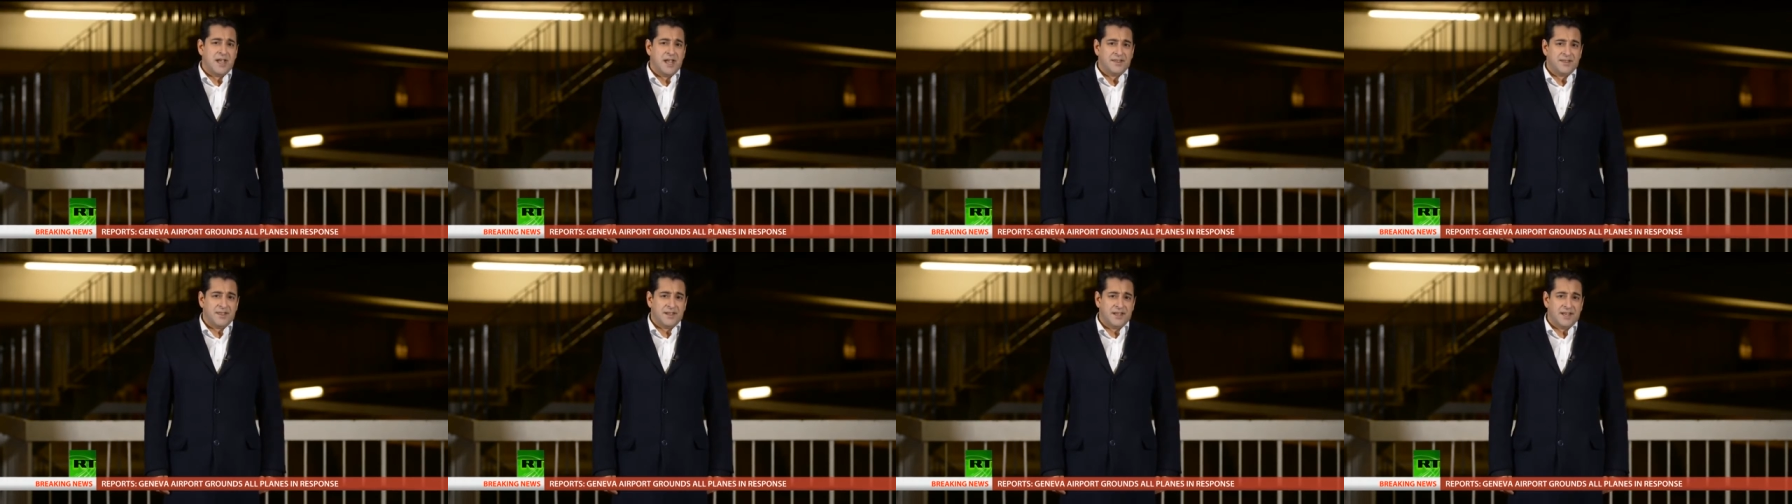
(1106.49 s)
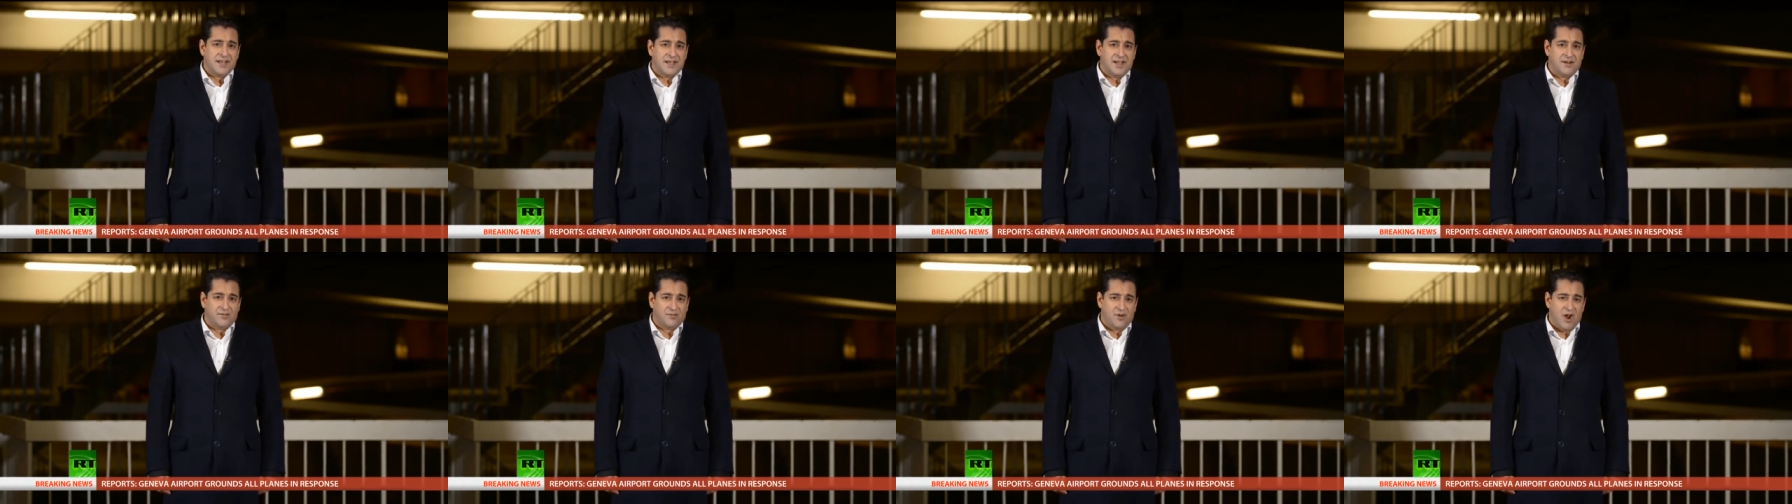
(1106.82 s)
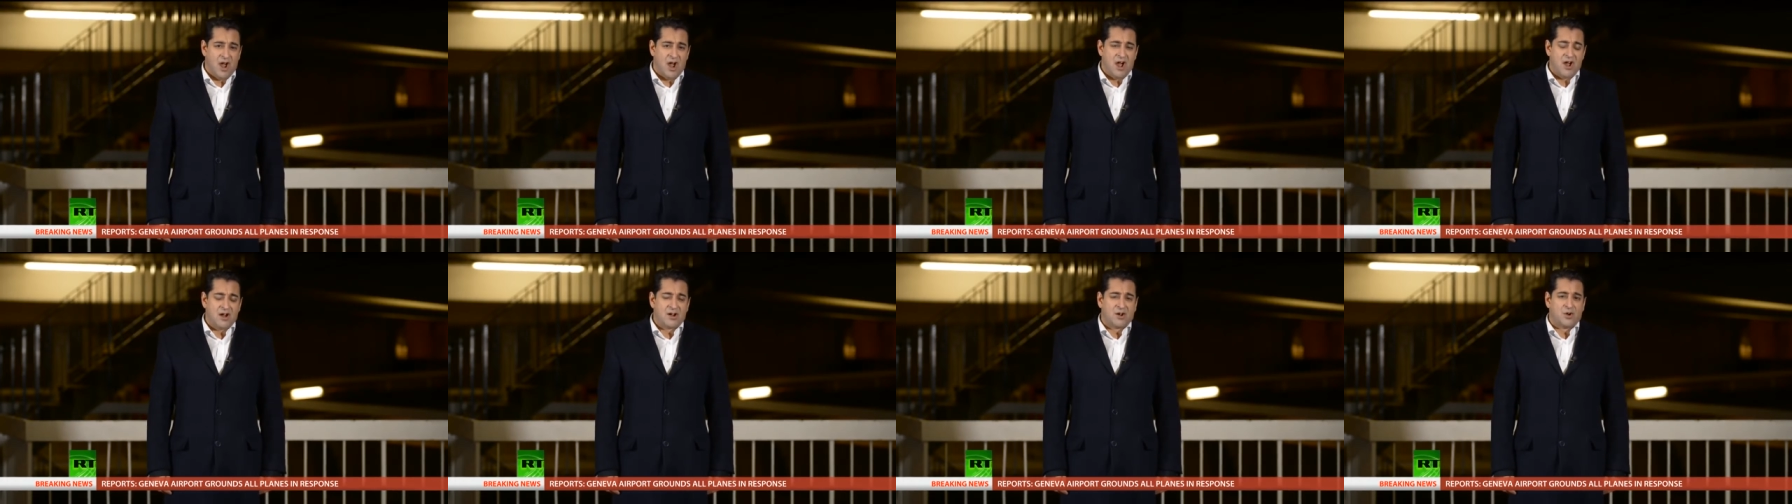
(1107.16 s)
than in
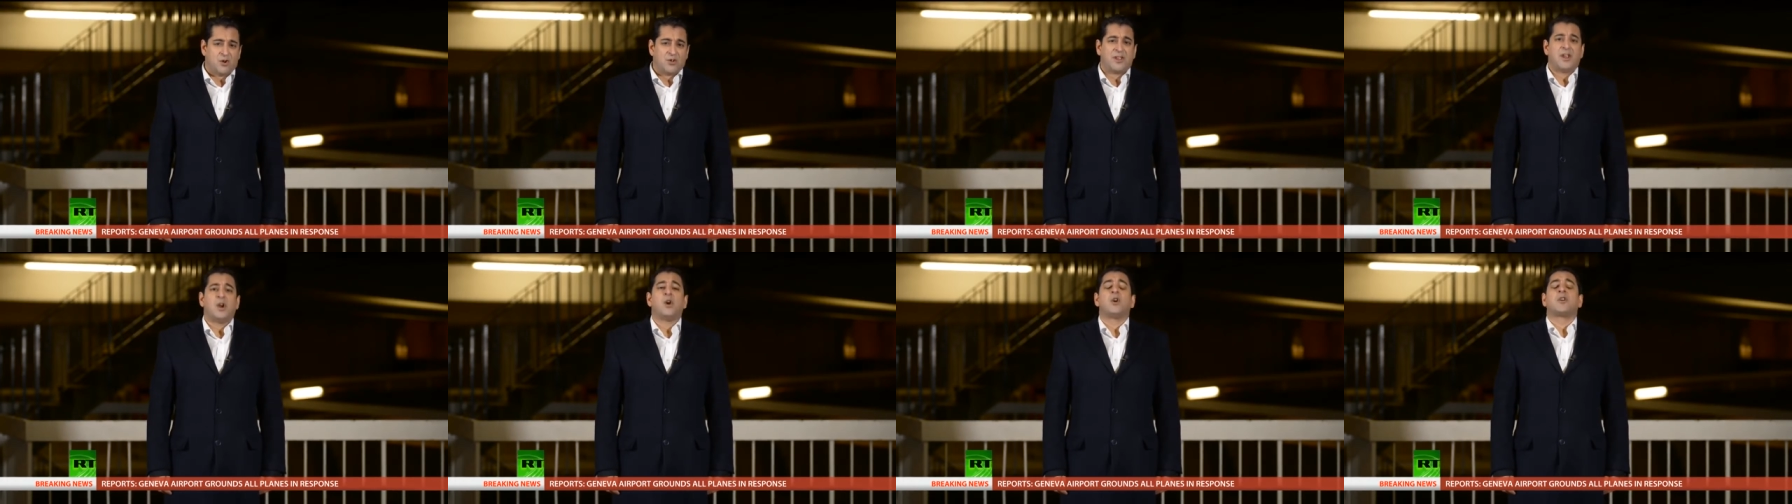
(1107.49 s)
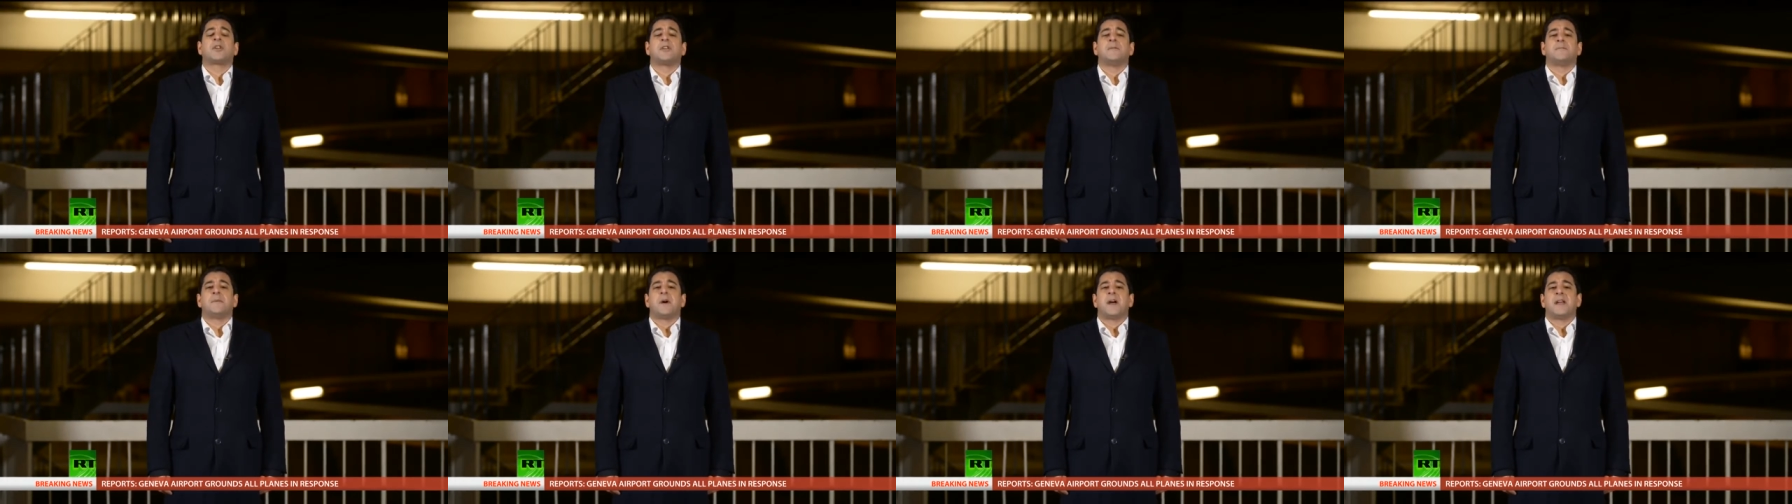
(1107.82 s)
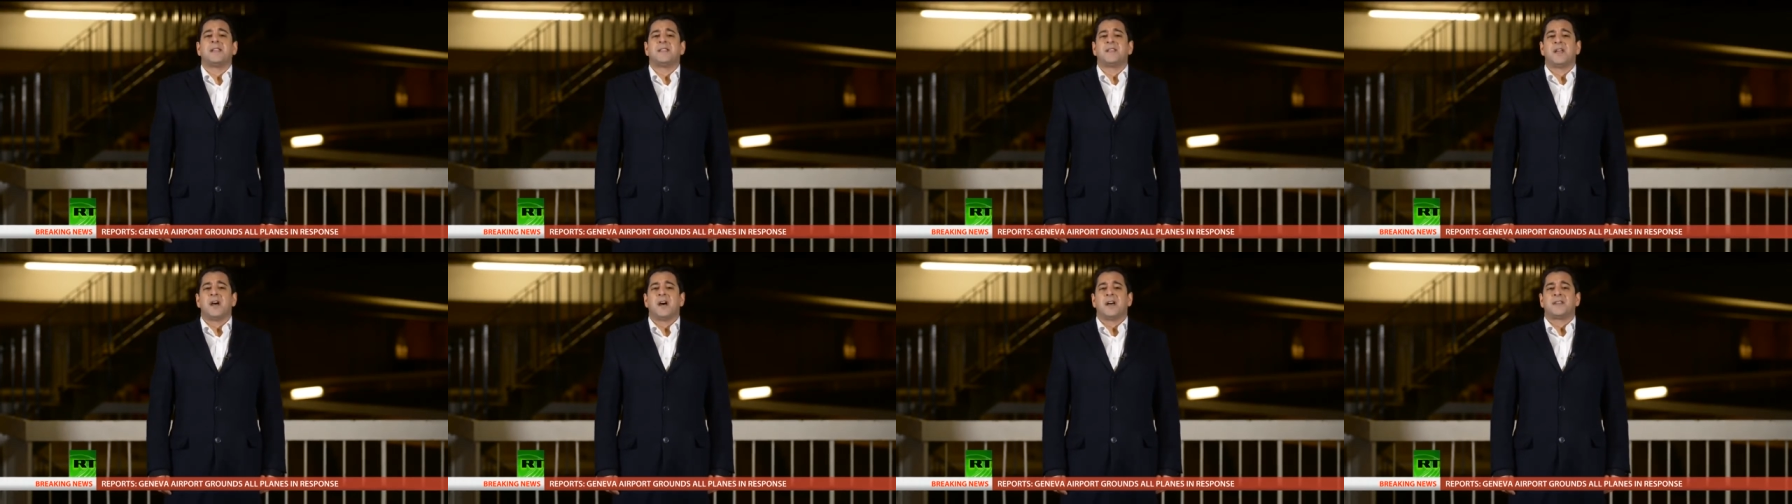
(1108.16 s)
Iraq or the
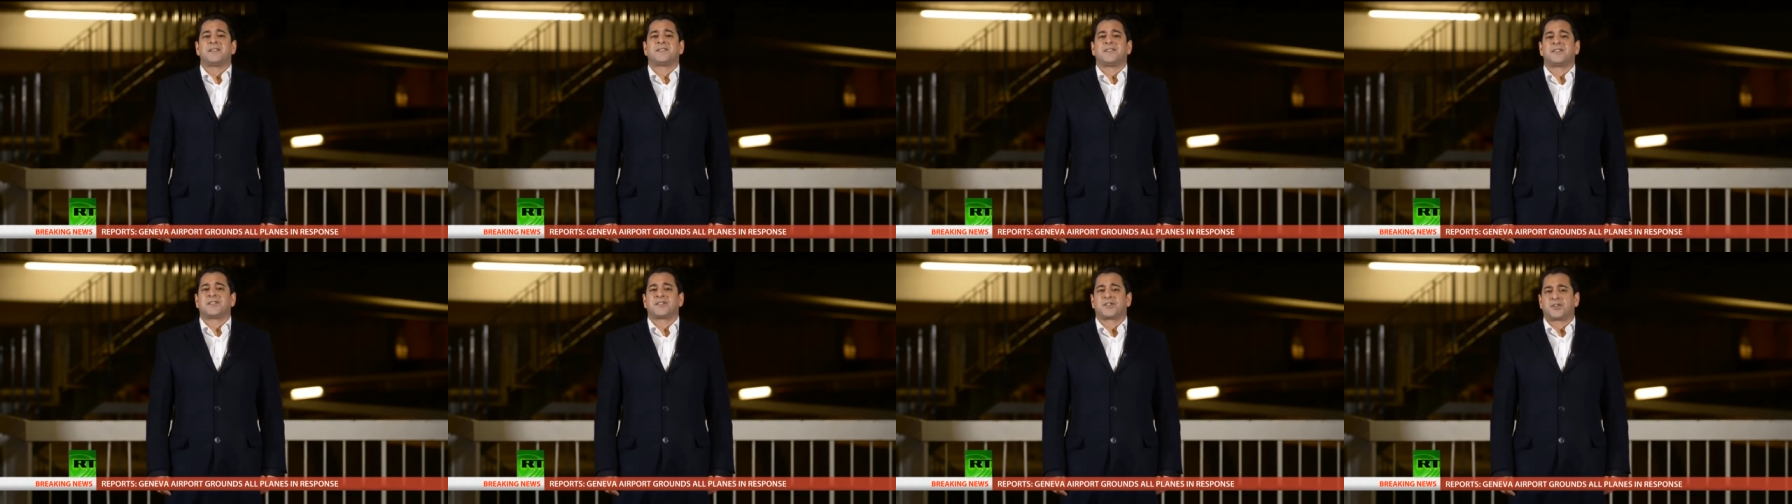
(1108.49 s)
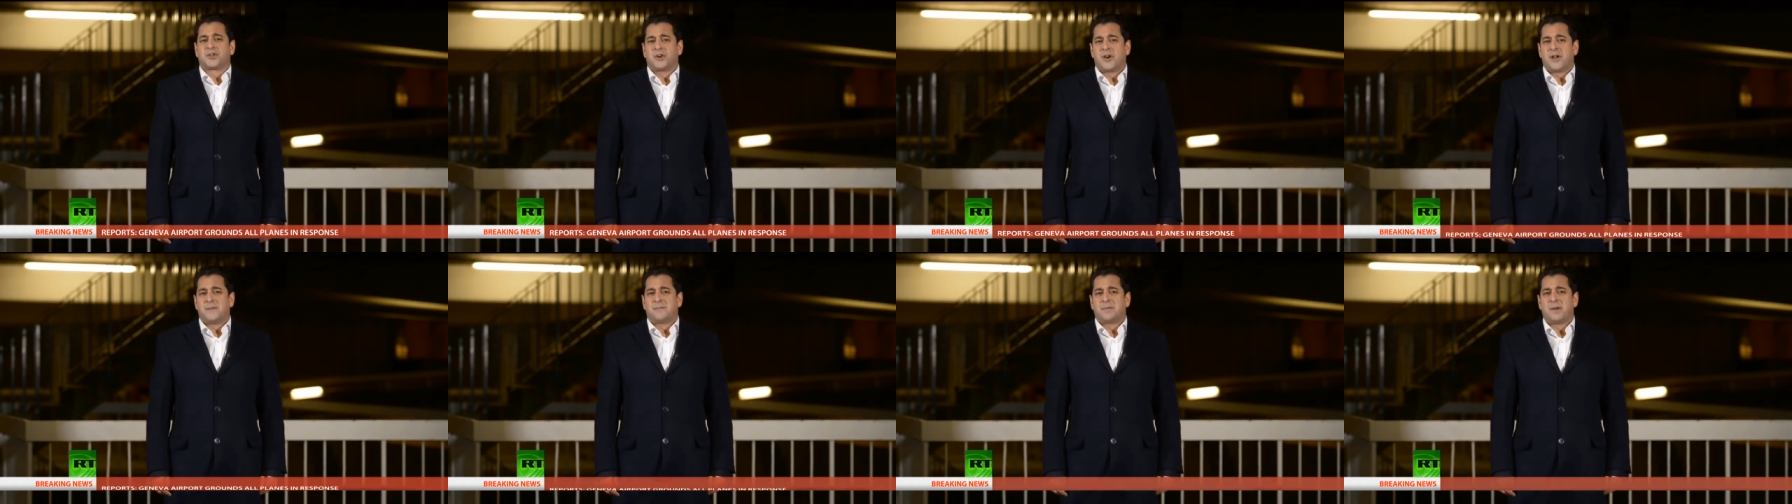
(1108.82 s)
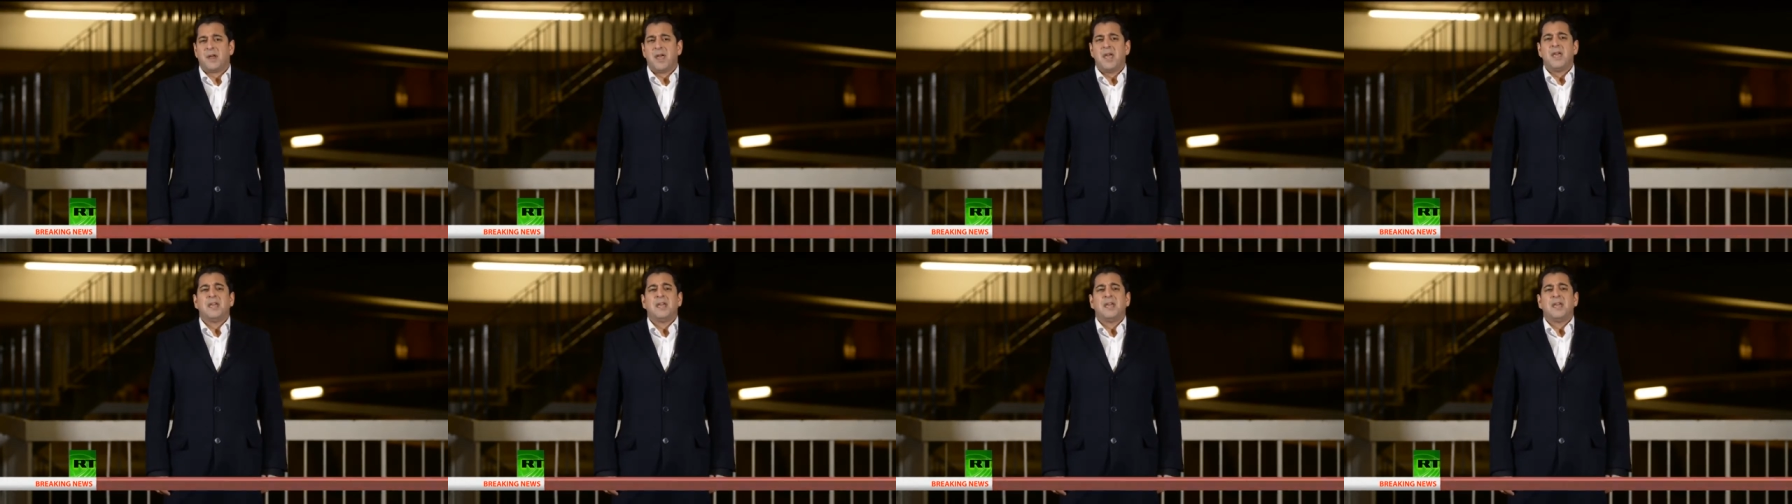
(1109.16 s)
occupied Gaza Strip,